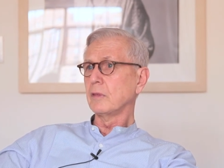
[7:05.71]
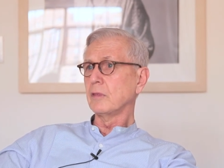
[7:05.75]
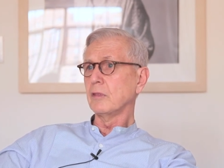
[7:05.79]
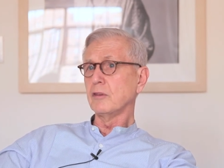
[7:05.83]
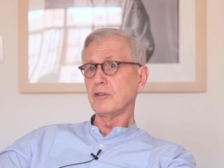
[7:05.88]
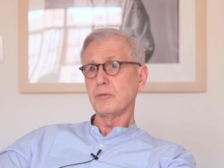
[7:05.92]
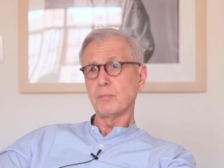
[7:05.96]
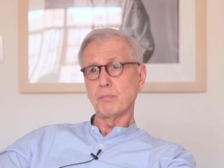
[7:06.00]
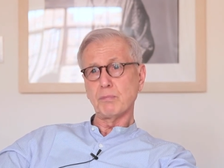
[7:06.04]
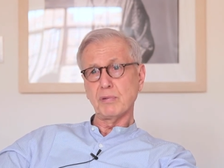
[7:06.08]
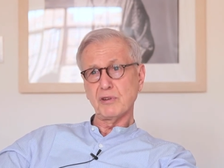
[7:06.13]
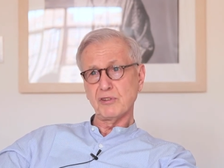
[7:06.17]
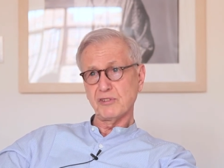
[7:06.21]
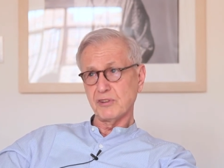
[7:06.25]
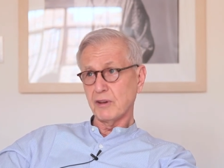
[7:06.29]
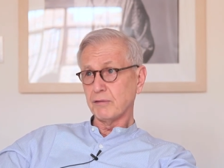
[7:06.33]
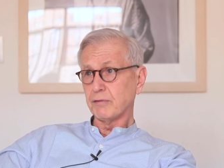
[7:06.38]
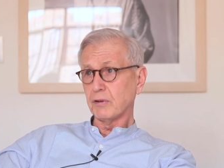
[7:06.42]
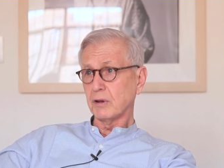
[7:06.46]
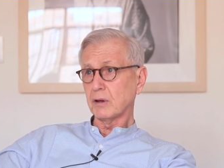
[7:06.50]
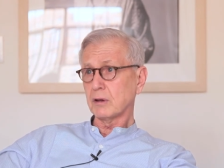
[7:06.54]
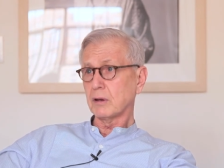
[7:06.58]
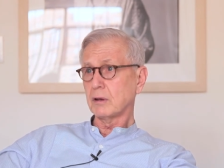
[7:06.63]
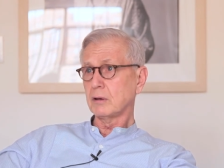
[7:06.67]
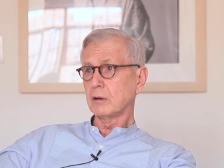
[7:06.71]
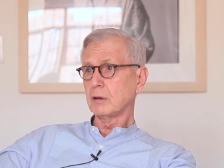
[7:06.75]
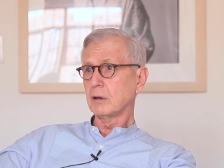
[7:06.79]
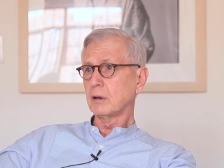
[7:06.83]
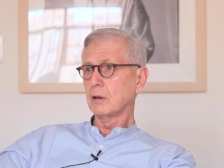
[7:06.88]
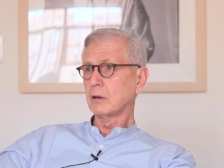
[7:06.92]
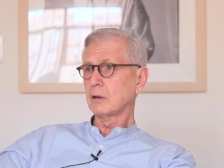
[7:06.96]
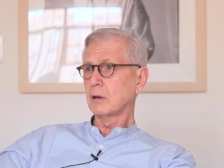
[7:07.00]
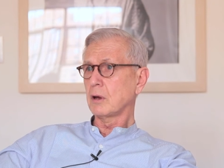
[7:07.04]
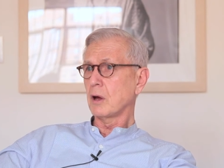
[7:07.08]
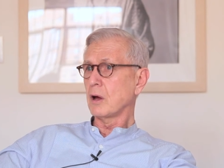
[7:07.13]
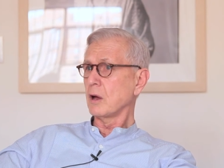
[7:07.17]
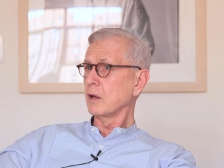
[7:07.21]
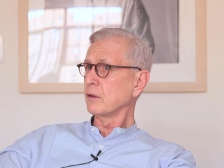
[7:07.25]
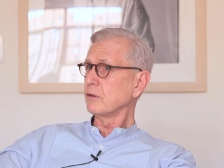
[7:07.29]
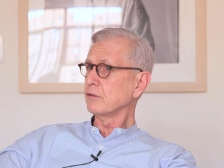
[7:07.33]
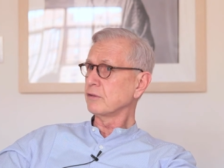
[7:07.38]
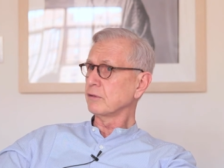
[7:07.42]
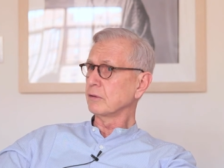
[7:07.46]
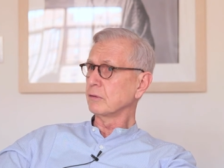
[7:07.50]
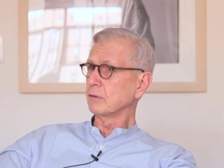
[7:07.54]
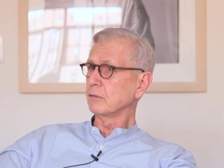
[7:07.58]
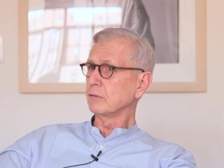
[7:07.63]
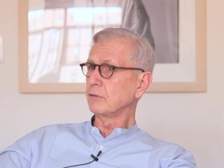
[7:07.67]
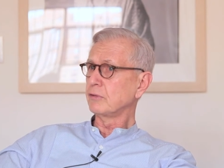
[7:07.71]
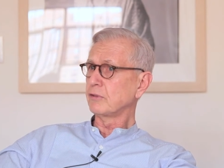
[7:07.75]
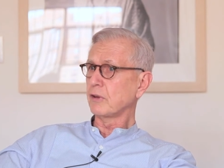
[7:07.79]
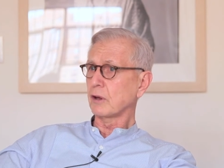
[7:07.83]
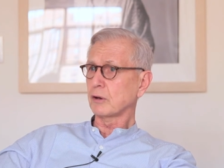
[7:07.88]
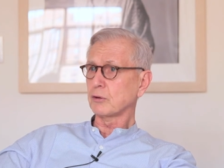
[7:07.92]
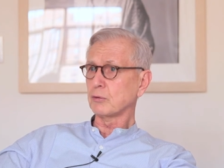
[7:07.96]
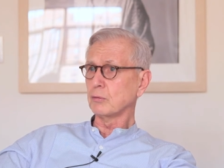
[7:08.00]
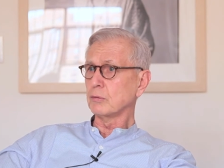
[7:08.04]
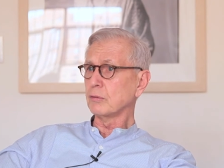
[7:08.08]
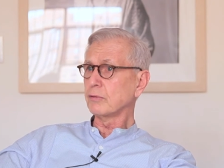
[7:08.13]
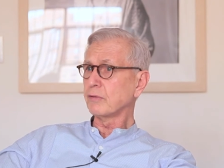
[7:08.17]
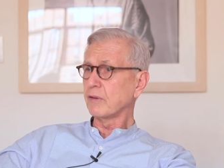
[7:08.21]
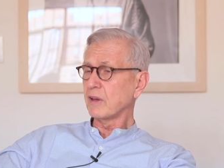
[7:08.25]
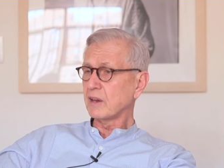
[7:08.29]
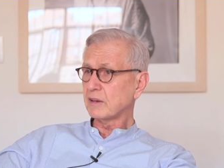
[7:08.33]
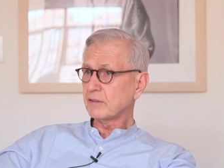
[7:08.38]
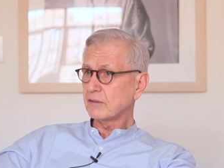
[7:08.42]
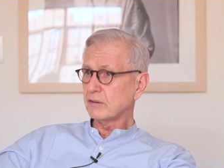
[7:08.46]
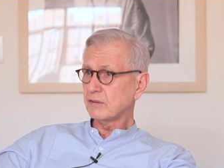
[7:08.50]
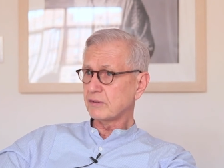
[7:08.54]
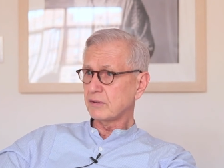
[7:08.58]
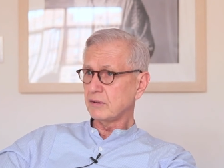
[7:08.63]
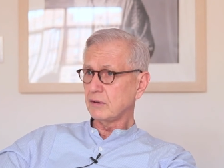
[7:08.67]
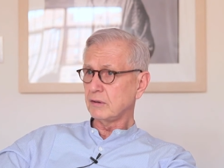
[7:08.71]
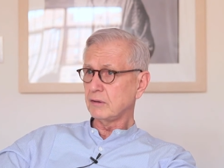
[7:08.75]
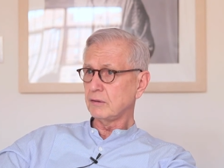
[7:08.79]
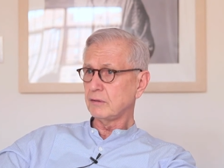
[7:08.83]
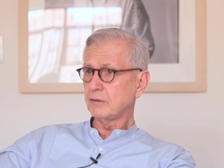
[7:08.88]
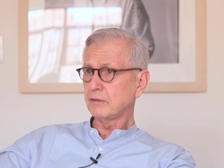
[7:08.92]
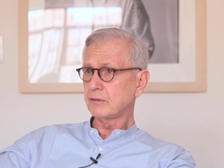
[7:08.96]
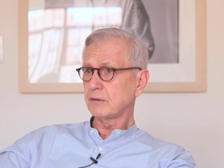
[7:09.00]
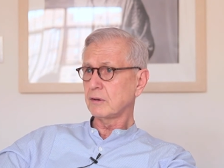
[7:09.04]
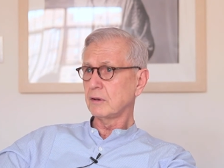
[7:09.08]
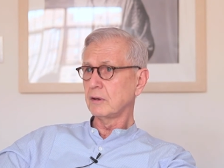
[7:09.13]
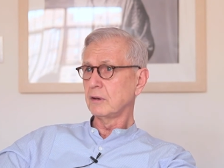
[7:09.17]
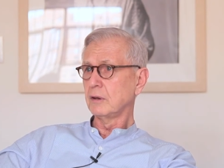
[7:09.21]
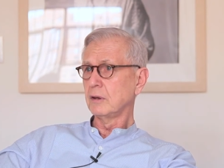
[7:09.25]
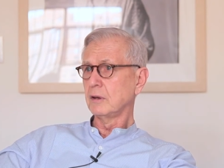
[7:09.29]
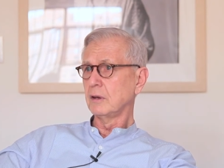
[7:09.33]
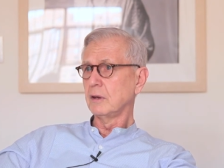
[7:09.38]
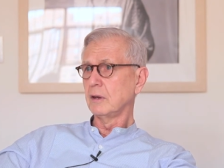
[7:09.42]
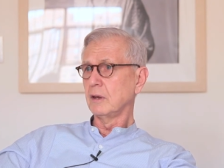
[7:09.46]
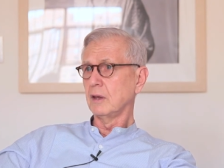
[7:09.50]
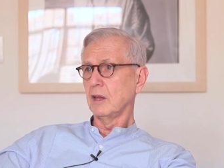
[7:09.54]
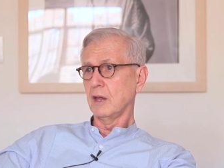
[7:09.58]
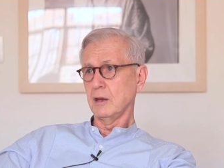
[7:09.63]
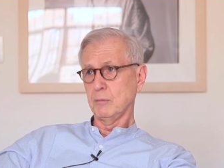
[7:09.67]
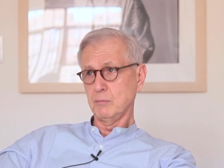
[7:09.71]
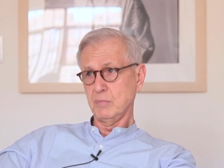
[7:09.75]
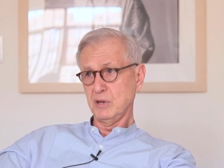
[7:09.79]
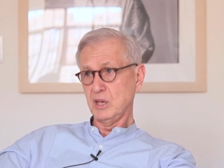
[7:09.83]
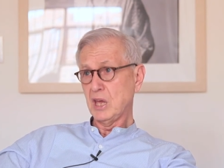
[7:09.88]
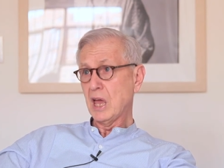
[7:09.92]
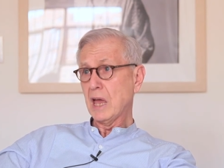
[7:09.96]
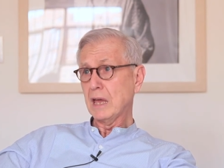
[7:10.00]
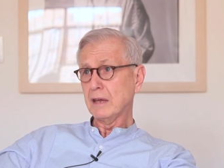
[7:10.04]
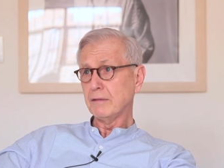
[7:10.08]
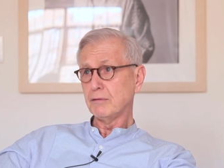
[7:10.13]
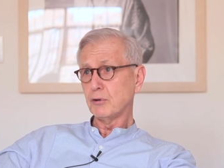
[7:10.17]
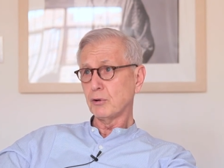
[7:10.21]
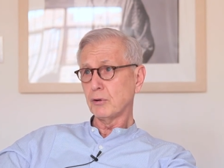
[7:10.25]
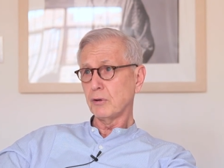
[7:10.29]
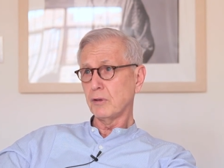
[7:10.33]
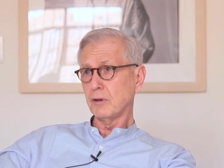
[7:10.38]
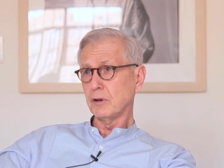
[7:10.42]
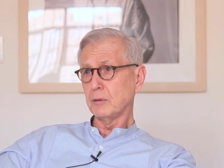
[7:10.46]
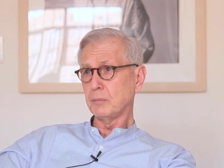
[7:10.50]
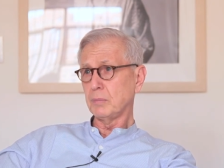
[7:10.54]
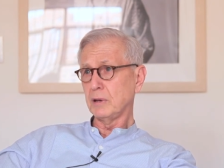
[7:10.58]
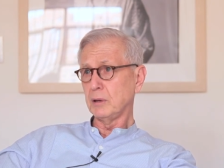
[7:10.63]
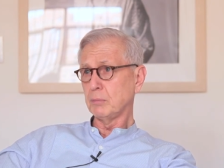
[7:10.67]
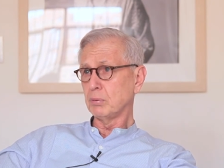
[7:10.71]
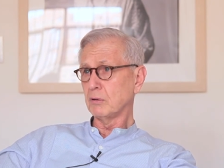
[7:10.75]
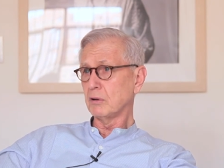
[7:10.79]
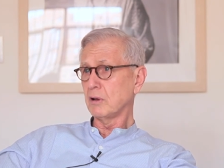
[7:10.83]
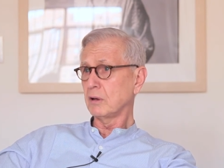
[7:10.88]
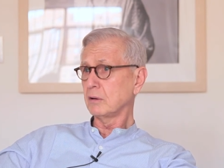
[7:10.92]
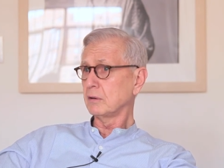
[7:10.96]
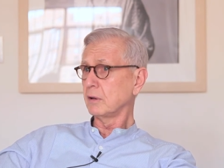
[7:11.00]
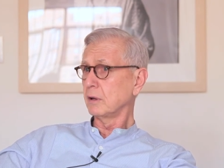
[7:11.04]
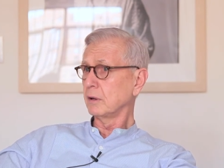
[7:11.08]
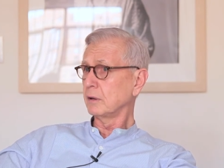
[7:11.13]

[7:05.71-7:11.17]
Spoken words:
the specific kinds of sexual fantasies and behavior that people